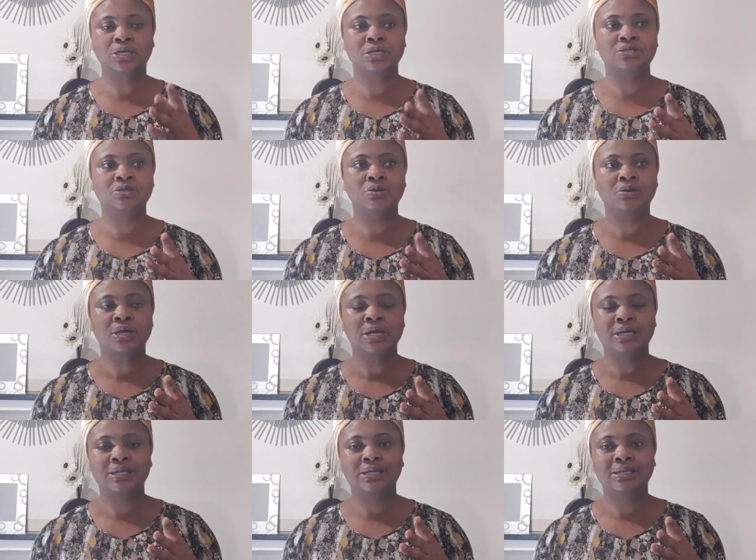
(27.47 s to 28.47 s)

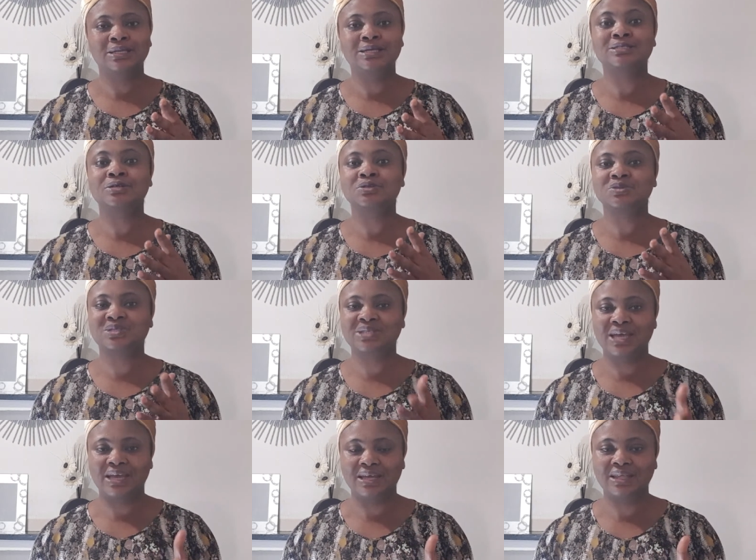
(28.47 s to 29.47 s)
it's not to
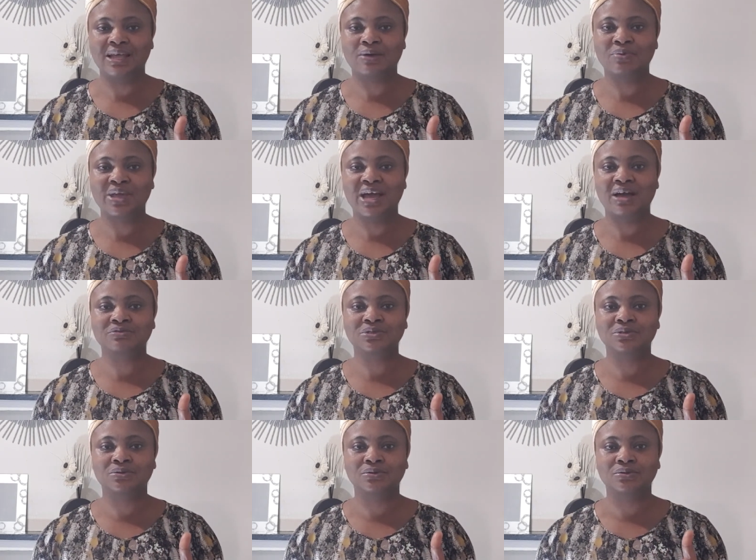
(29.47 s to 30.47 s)
say that we have
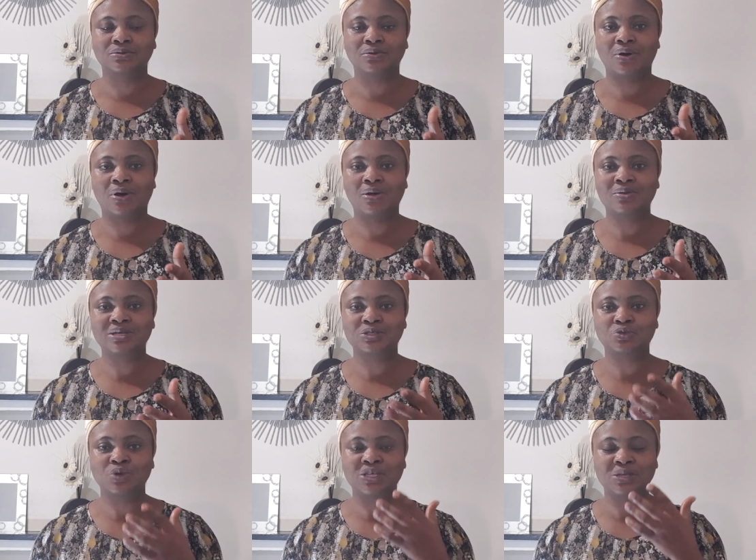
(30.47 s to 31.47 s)
to
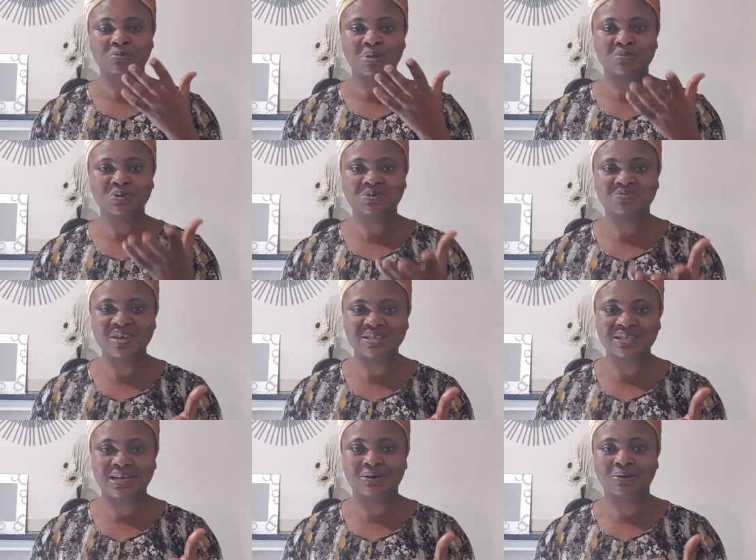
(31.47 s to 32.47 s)
always throw it in people's
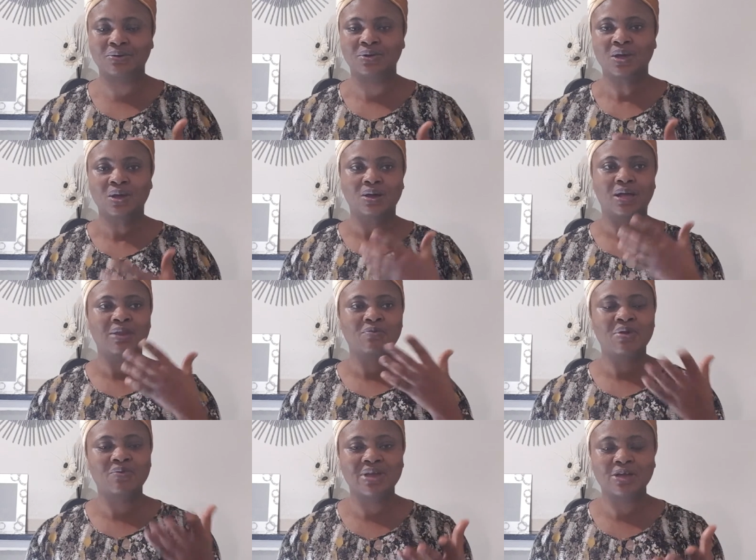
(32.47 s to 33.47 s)
face that, oh,
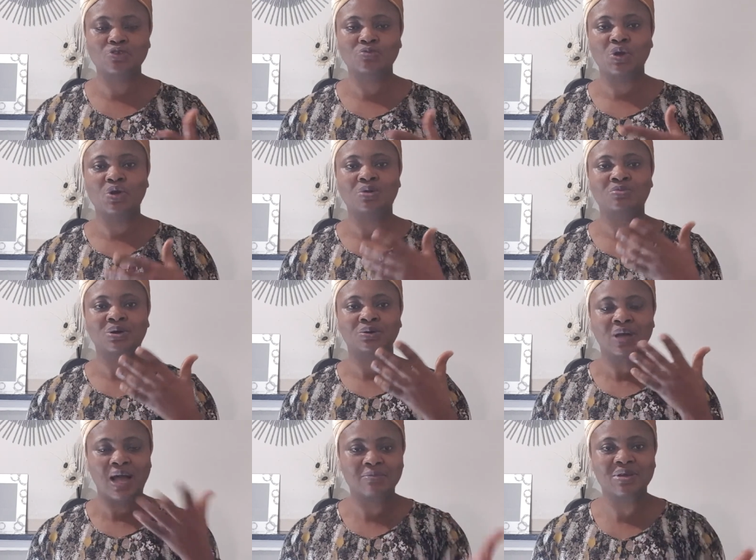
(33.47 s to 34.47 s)
anyway, you guys will become,
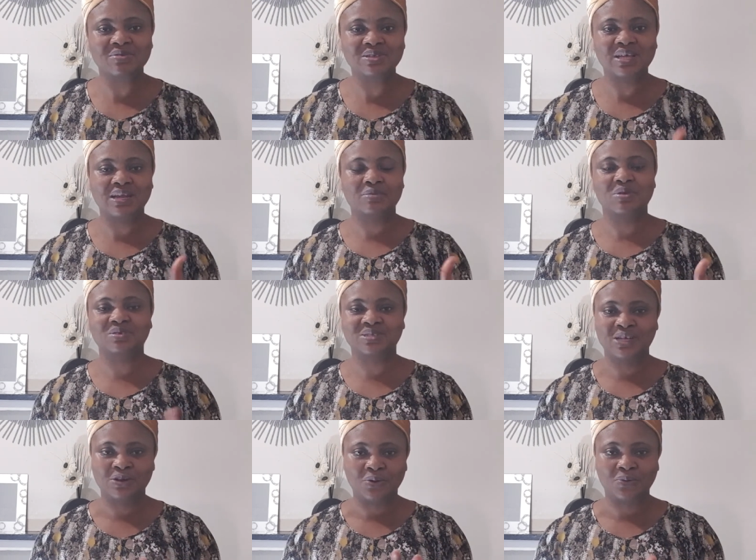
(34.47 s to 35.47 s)
oh, I'm a Christian, I'm a
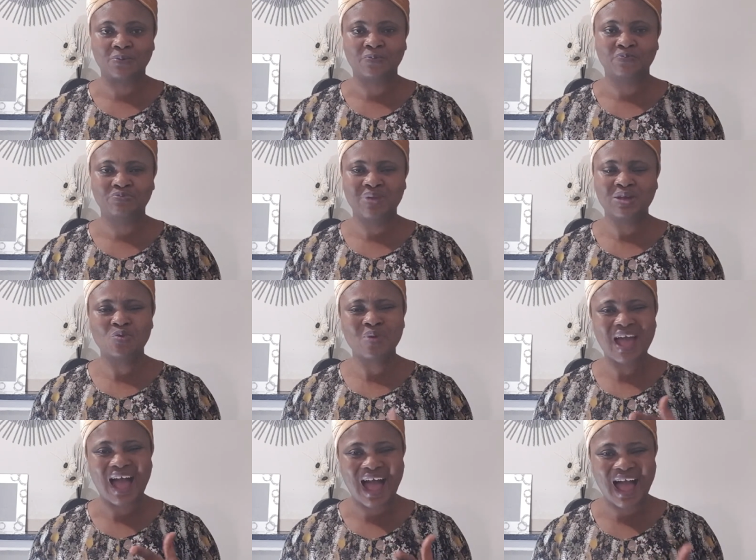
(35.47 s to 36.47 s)
Christian. No, but do
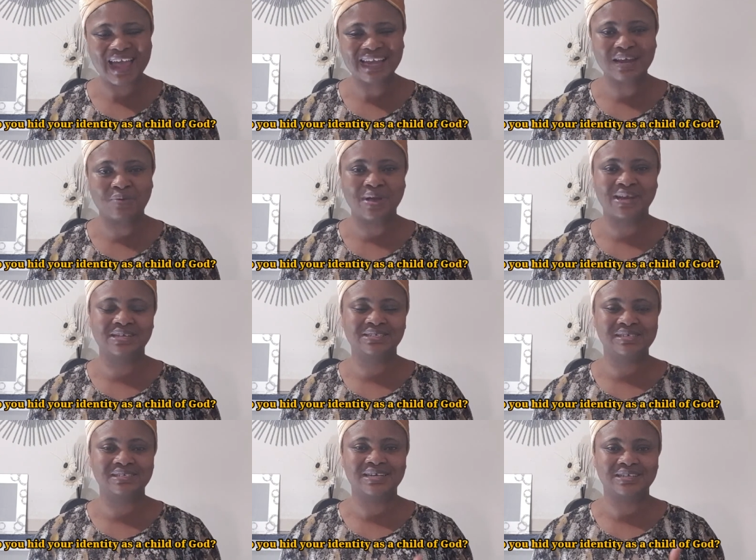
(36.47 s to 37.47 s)
we hide our
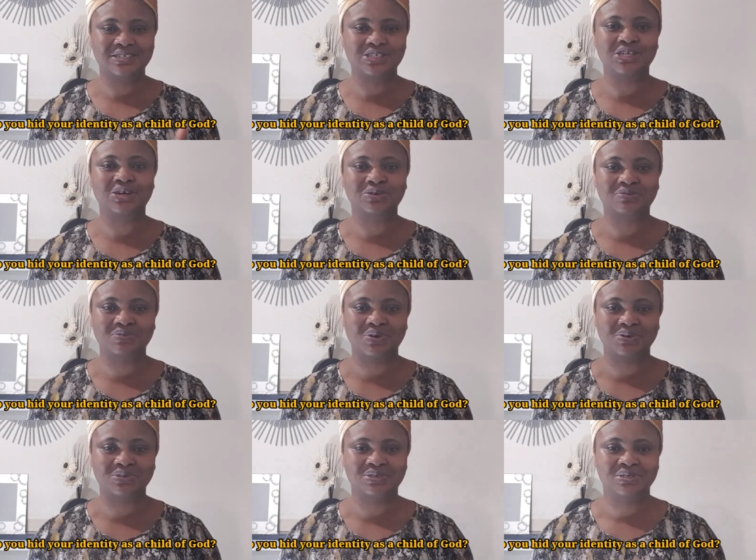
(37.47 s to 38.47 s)
identity as a child of
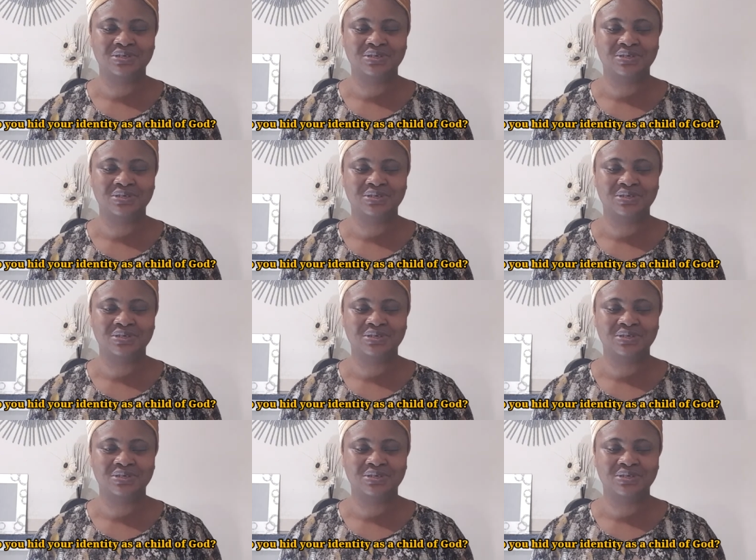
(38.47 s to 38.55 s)
God?